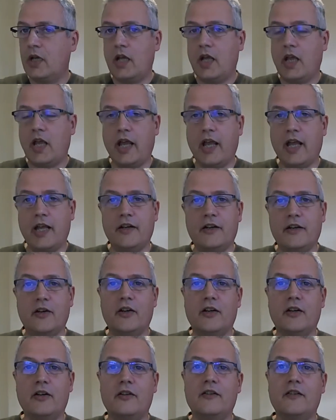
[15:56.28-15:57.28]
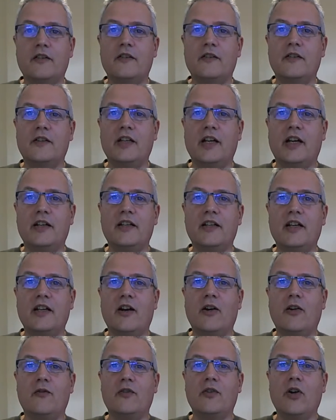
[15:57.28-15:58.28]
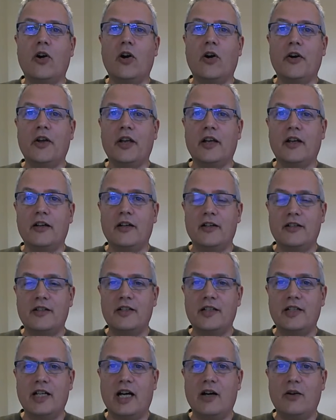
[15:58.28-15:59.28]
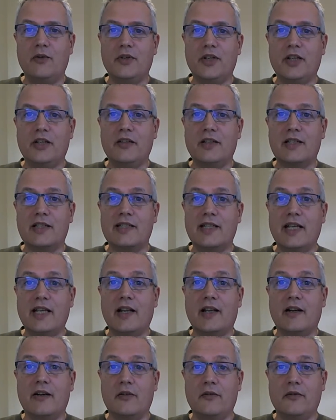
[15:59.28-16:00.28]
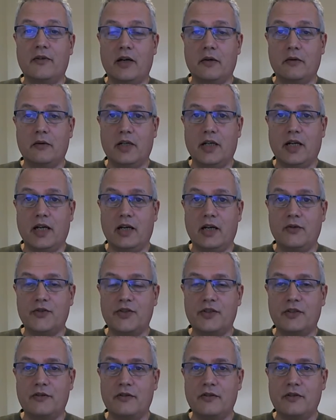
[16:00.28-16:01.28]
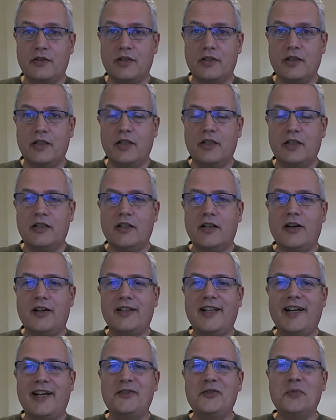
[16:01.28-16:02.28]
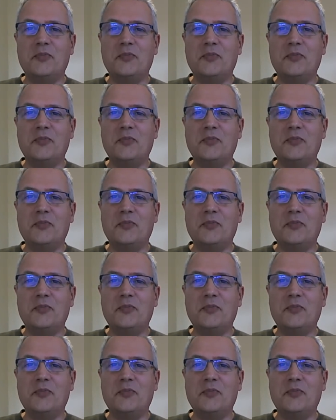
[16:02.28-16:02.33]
and the idea of going down in the cellar of our house. Now I'd like to